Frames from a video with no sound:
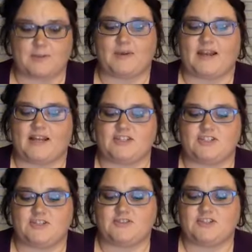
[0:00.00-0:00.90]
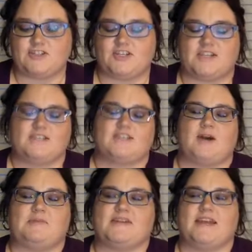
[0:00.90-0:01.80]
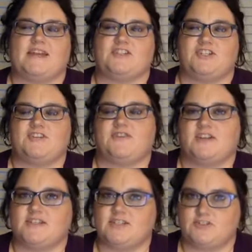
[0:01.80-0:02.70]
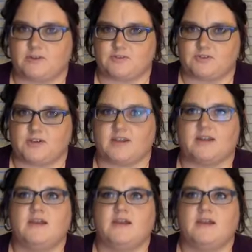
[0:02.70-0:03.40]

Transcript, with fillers: But I do suggest stopping at Giovanni's Shrimp Truck